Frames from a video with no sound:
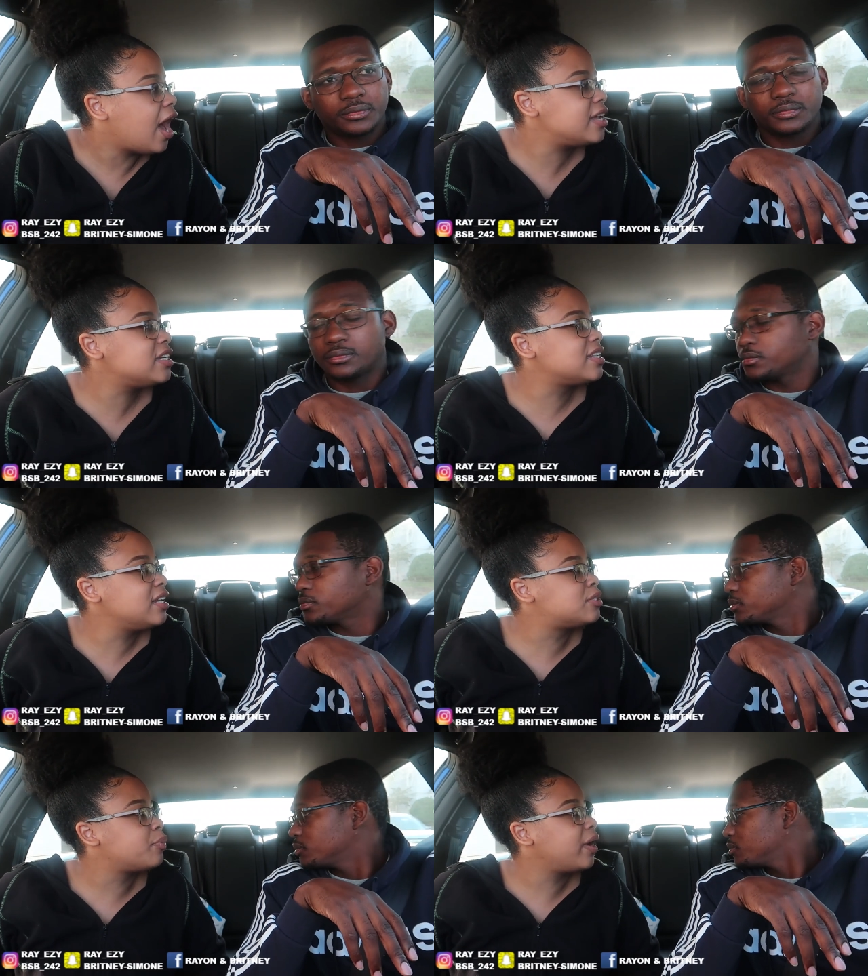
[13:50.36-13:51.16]
Speaker 1: I just
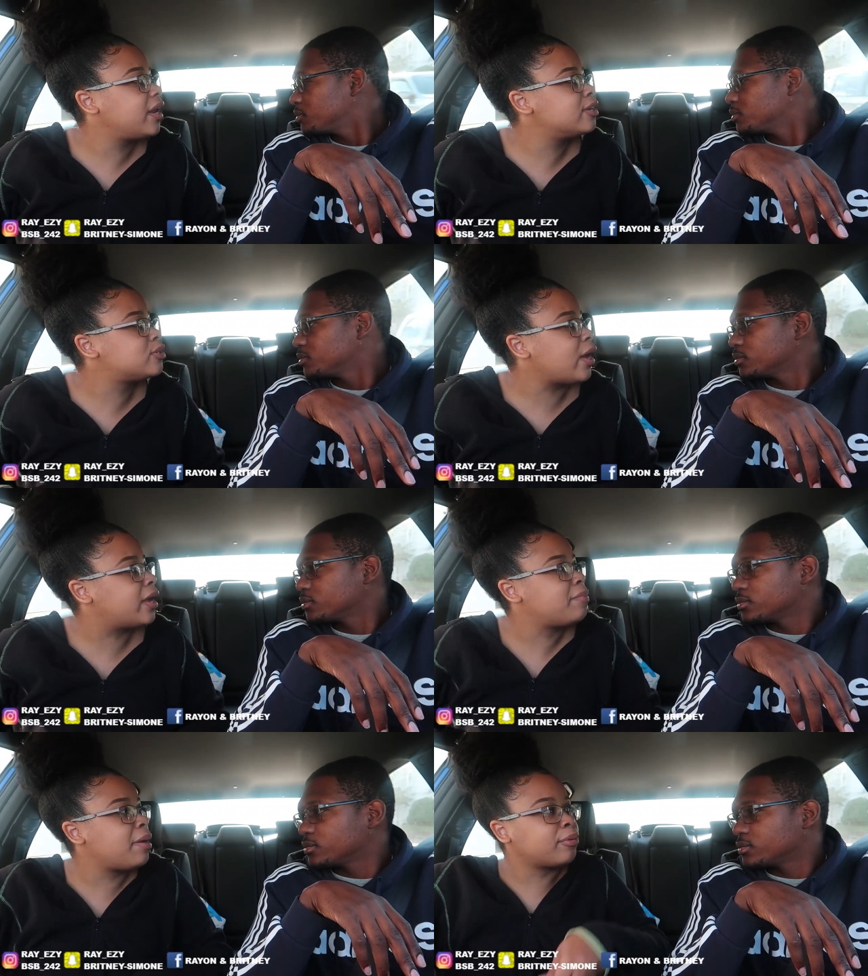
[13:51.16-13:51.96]
needed to wear this so
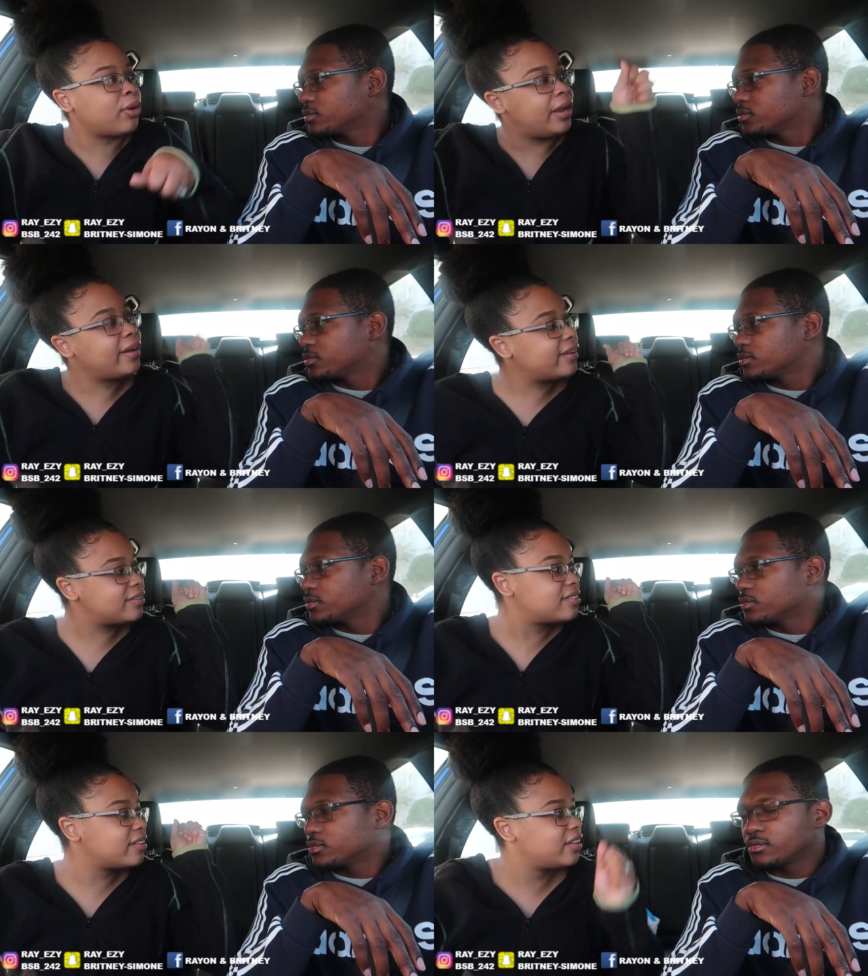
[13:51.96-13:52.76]
I could be able to go like
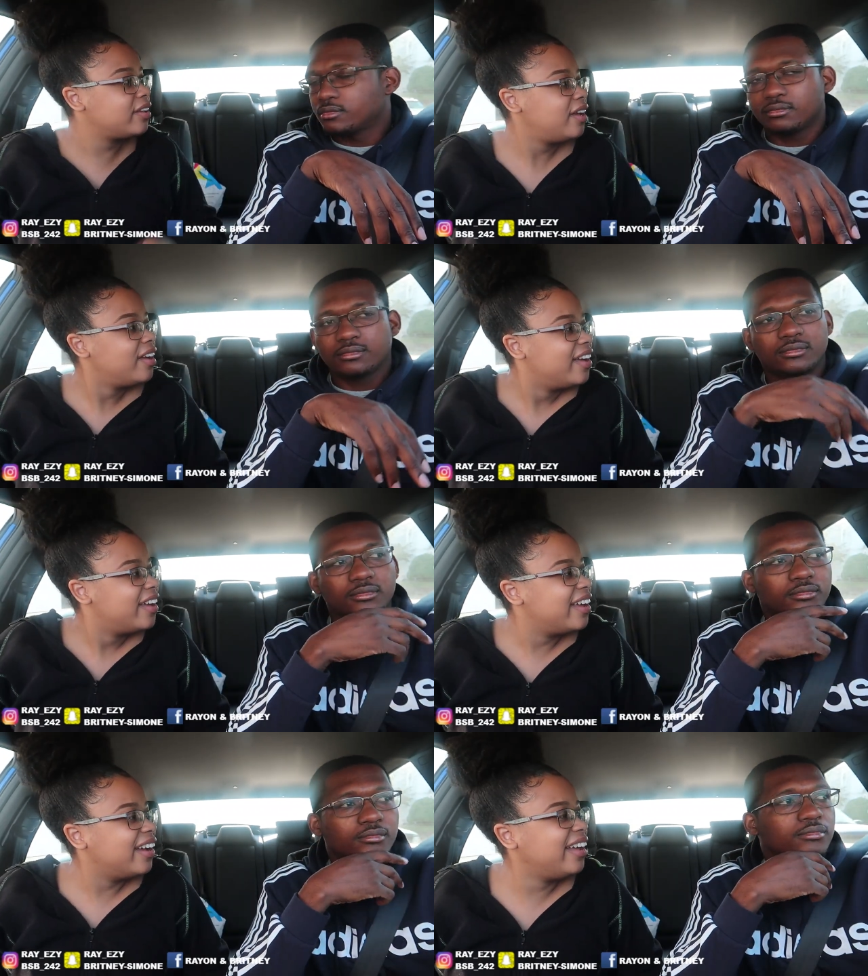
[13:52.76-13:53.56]
this.
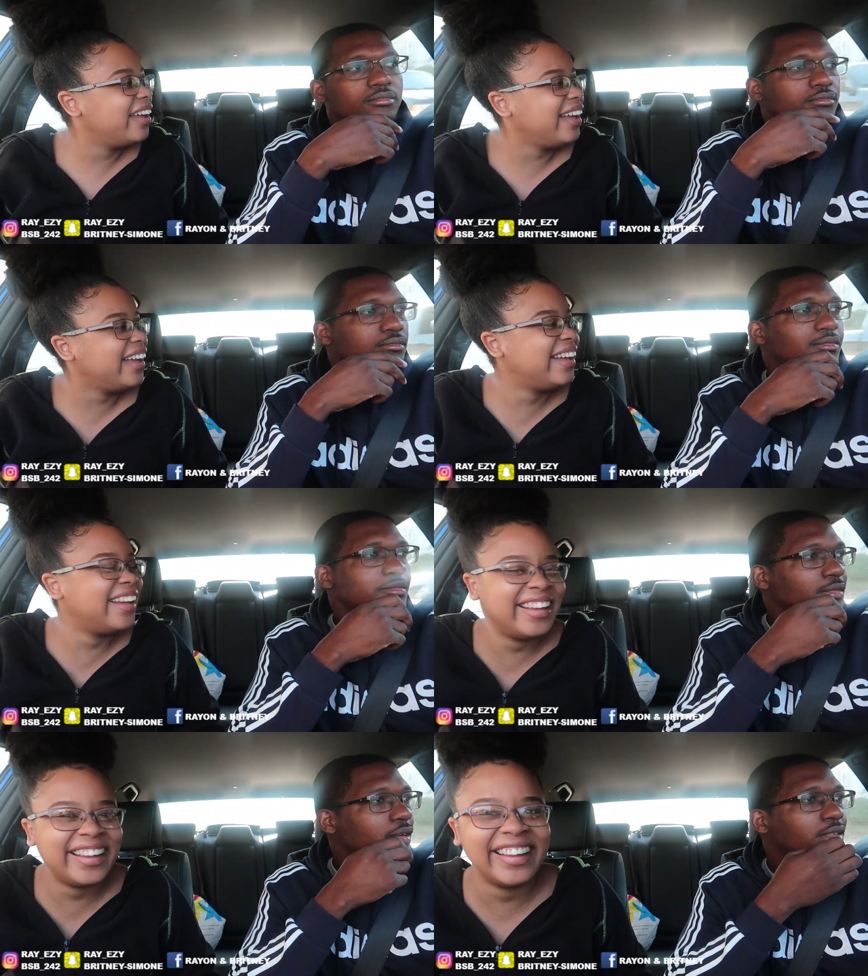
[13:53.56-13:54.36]

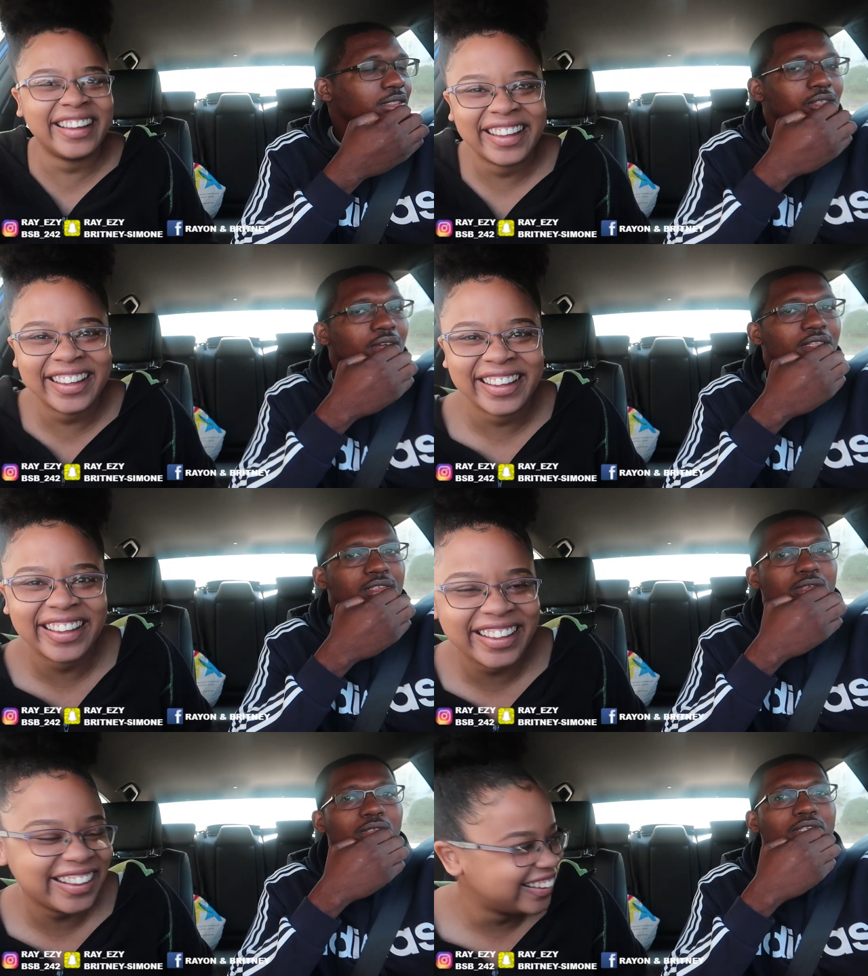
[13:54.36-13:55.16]
Speaker 2: Mm. okay, so you had
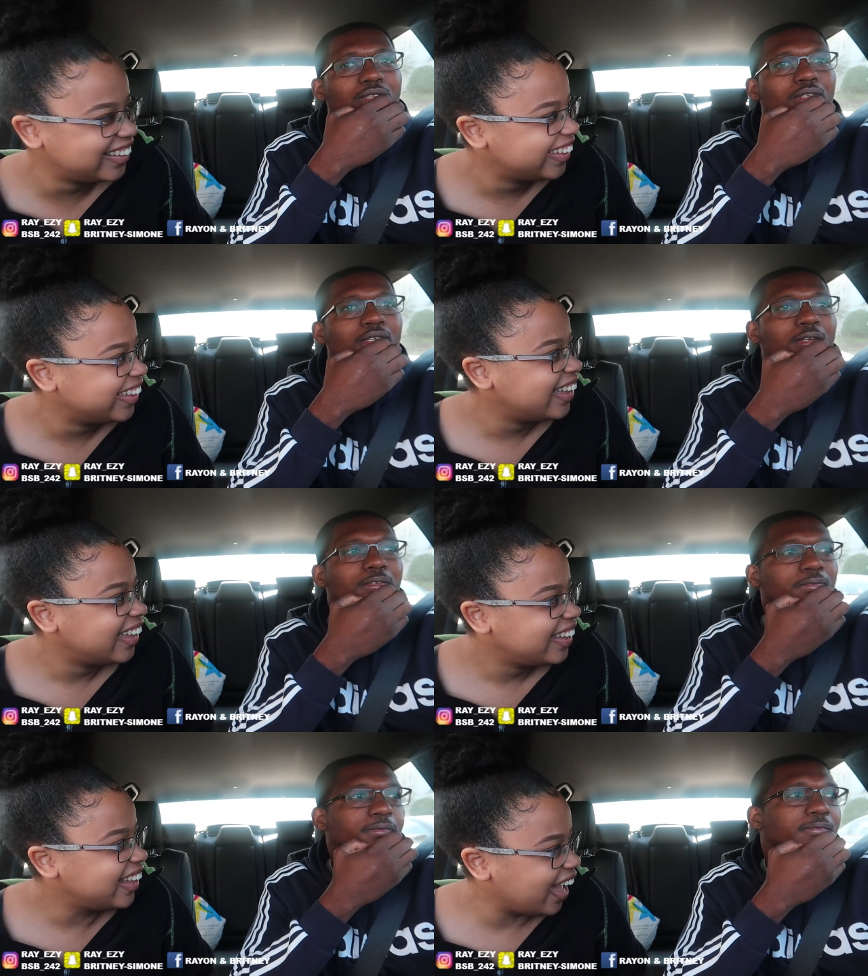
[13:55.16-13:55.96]
this whole thing thought
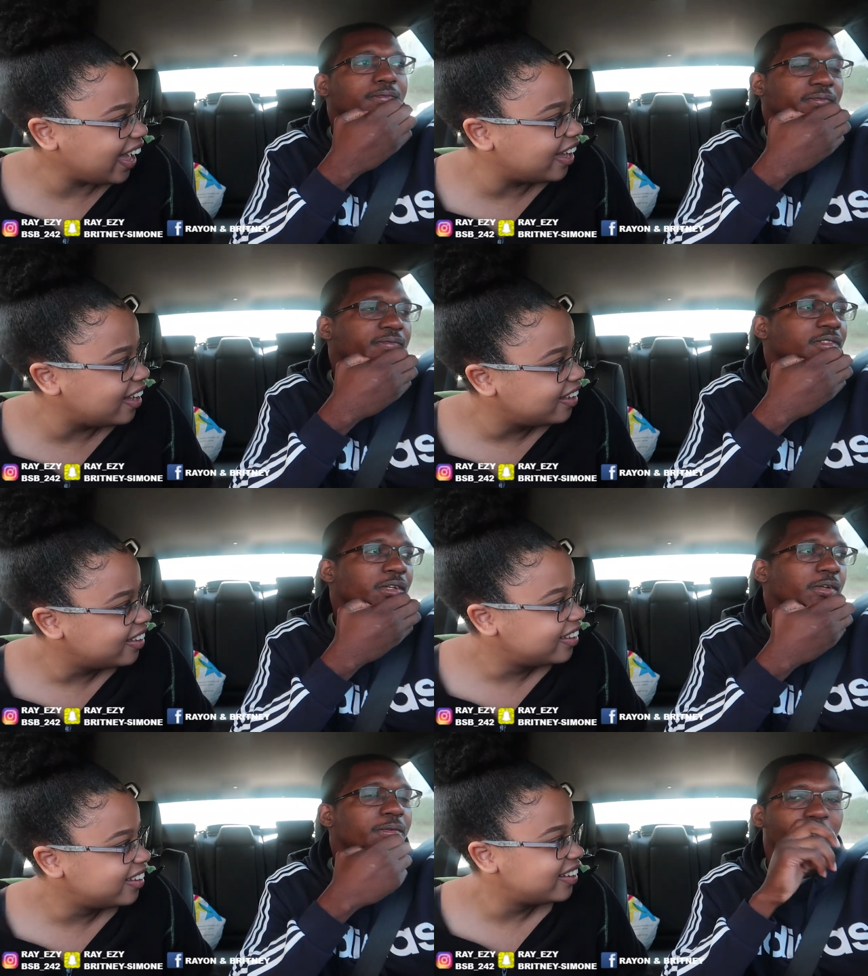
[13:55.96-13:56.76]
out. Yeah.
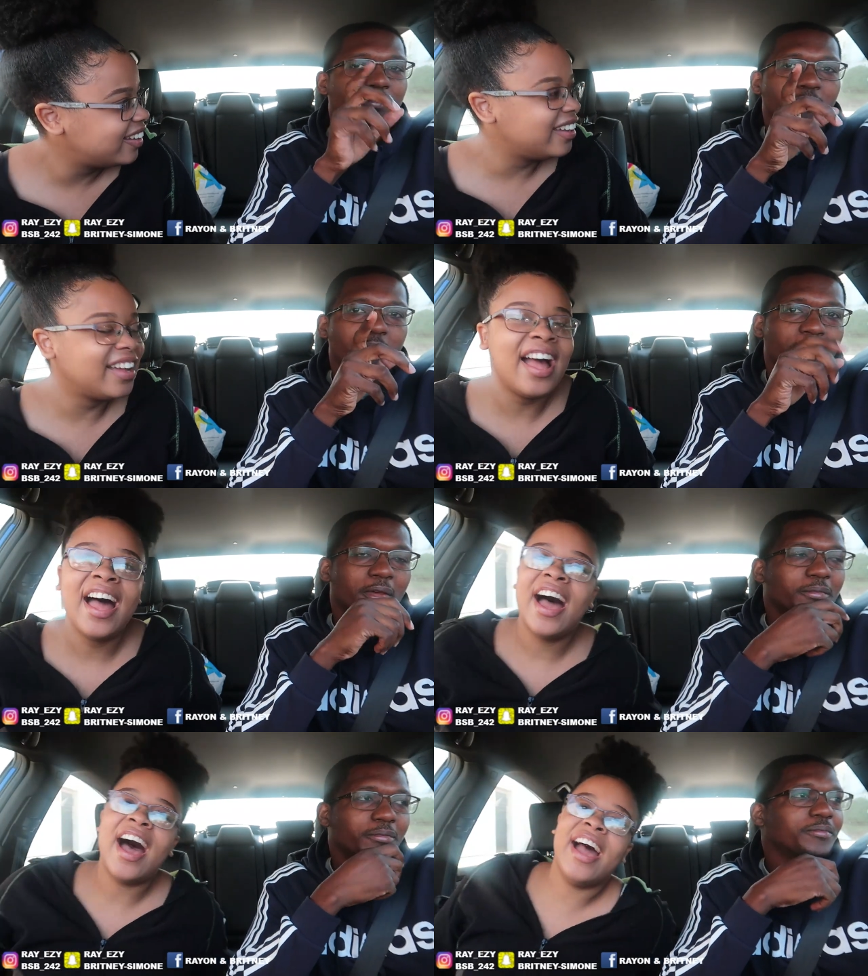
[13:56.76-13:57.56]
Okay.
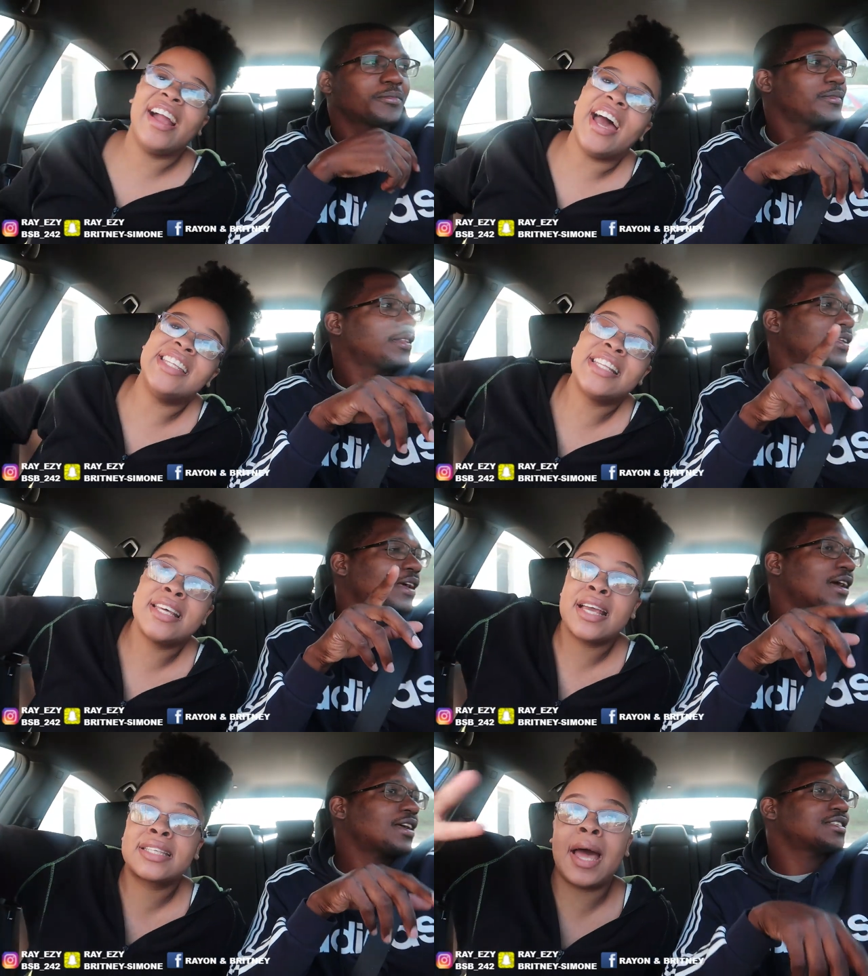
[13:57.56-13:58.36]
Bet. All
Speaker 1: right, guys.
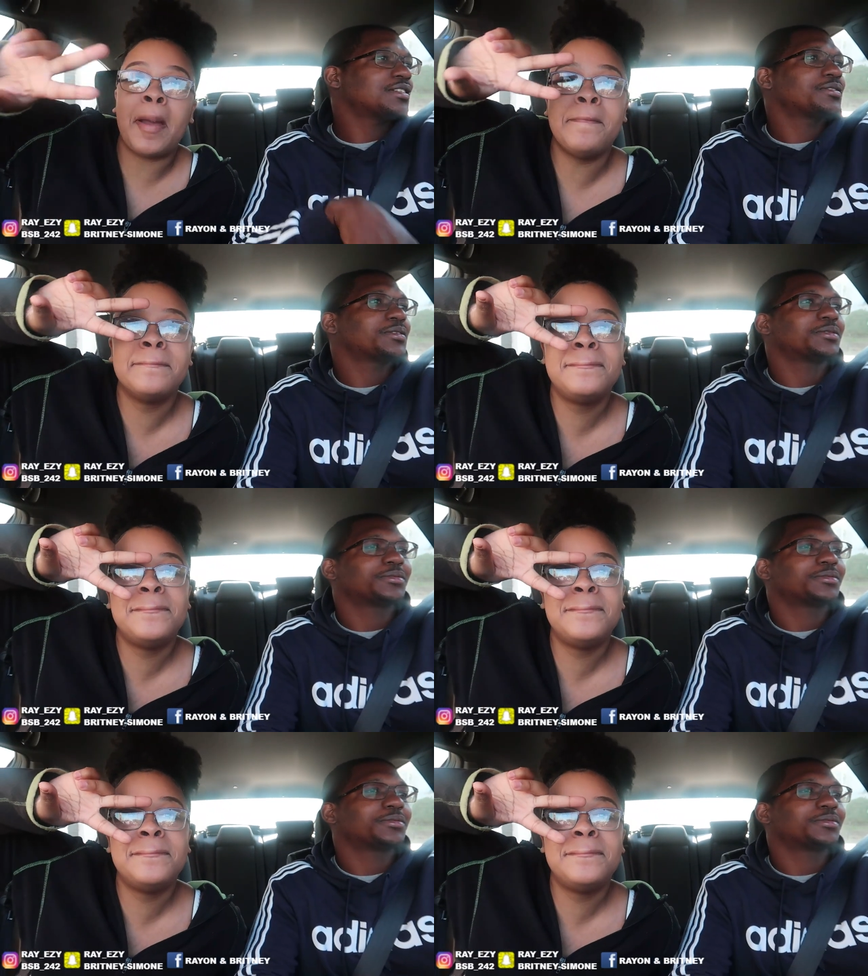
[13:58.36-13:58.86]
Until next time.